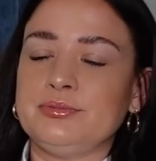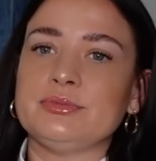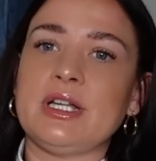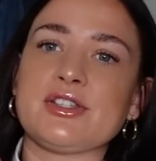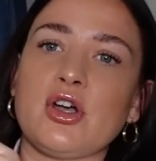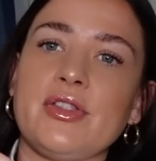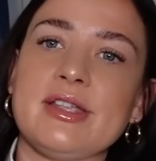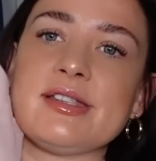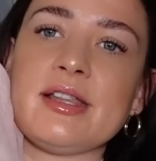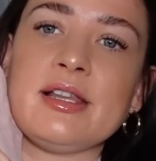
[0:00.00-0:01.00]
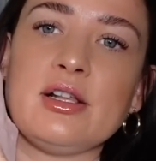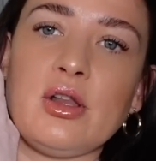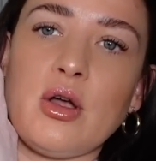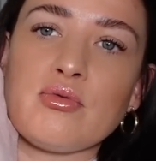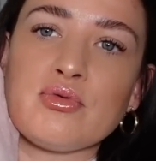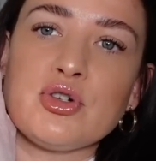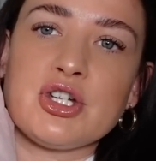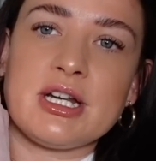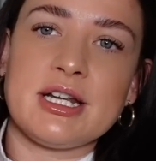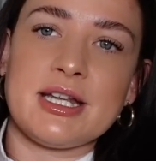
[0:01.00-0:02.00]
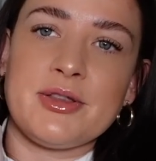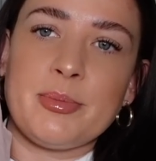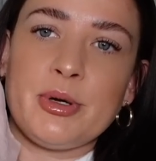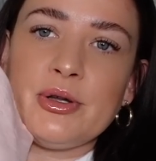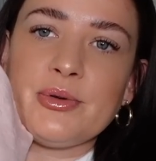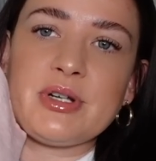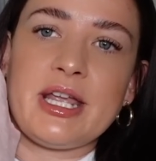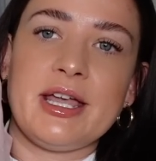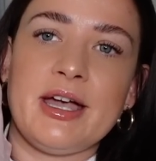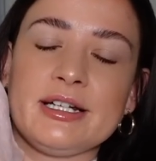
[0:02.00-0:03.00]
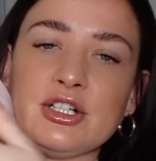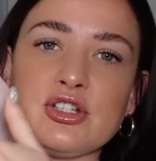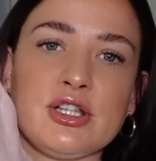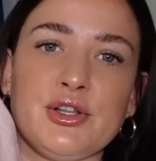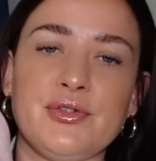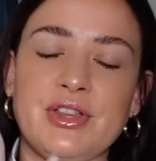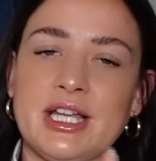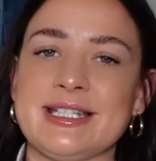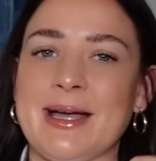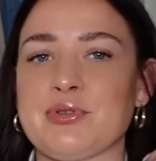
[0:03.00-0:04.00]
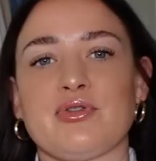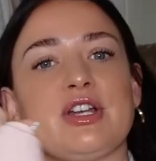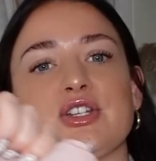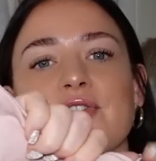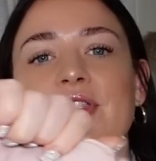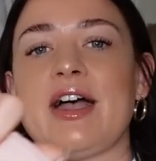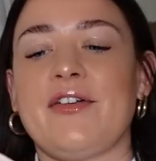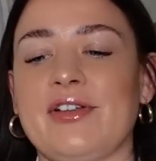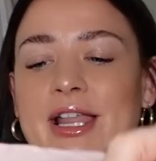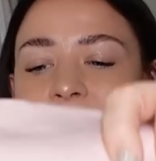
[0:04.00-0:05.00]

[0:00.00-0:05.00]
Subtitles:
it's got this little ruching down the butt here. And I just love the adapt range for that. I feel